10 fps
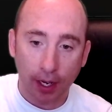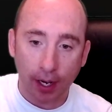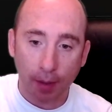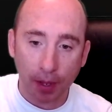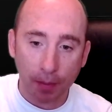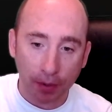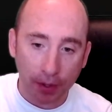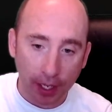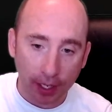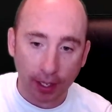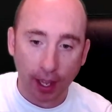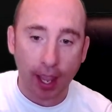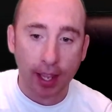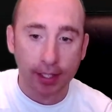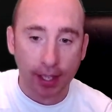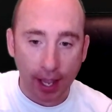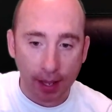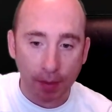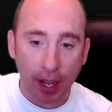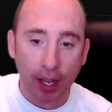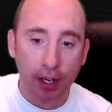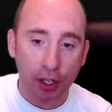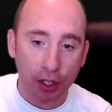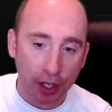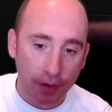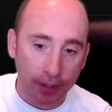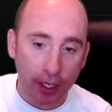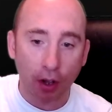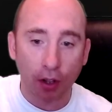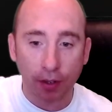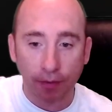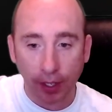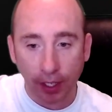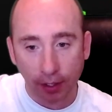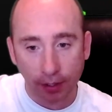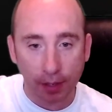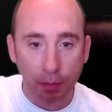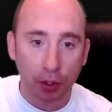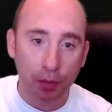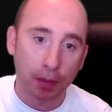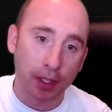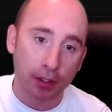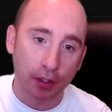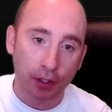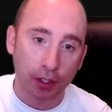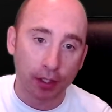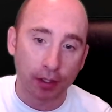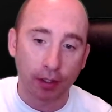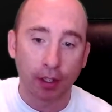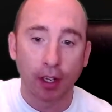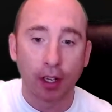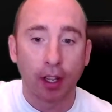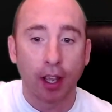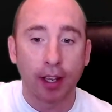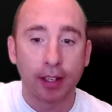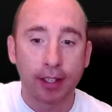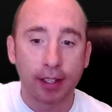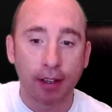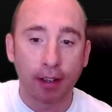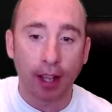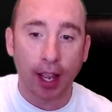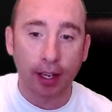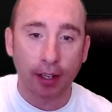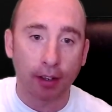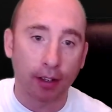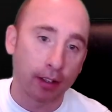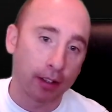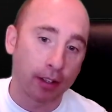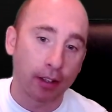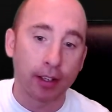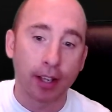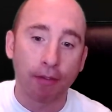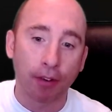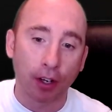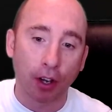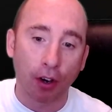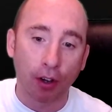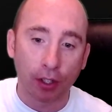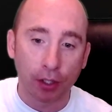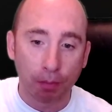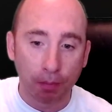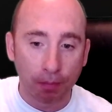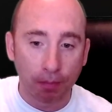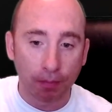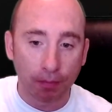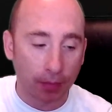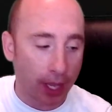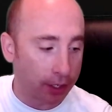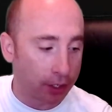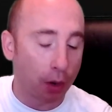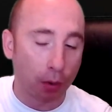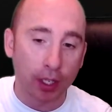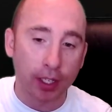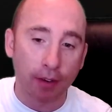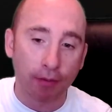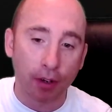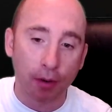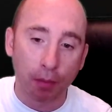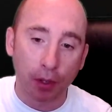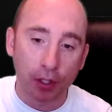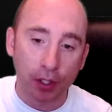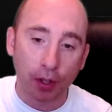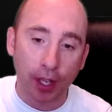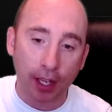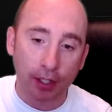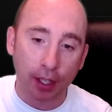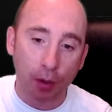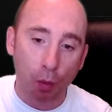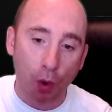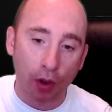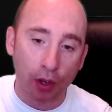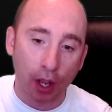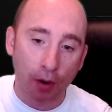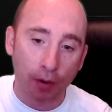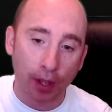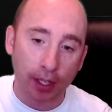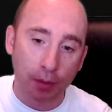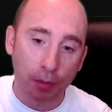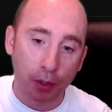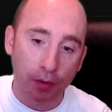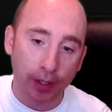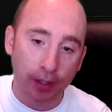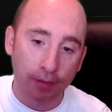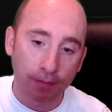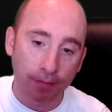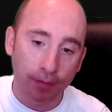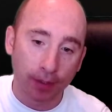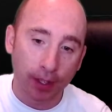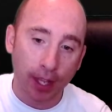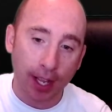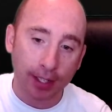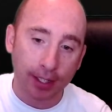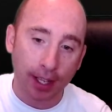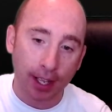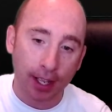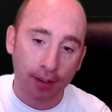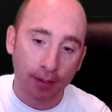Now people think A to A minor, you're shifting all your fingers. It must be such a like the different chords, like totally different. But there's only actually one note that's moving, that to there,